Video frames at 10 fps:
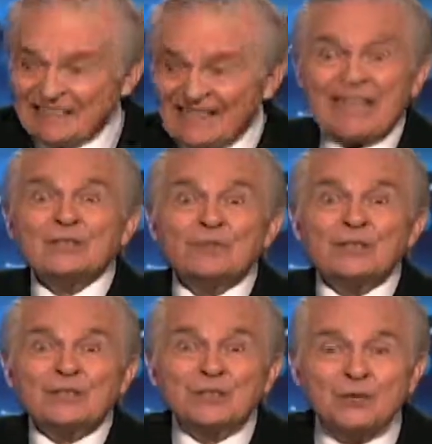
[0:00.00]
And that's
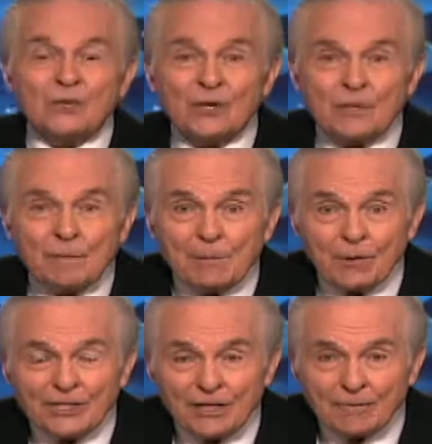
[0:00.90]
what these Jews are going to be
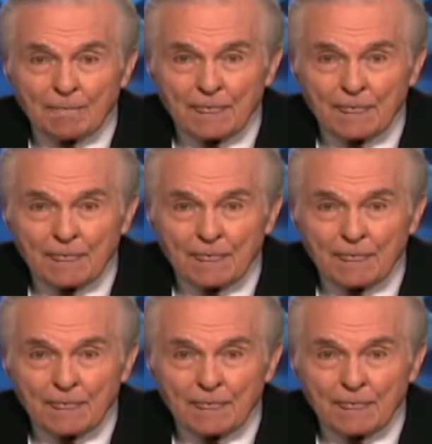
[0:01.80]
preaching.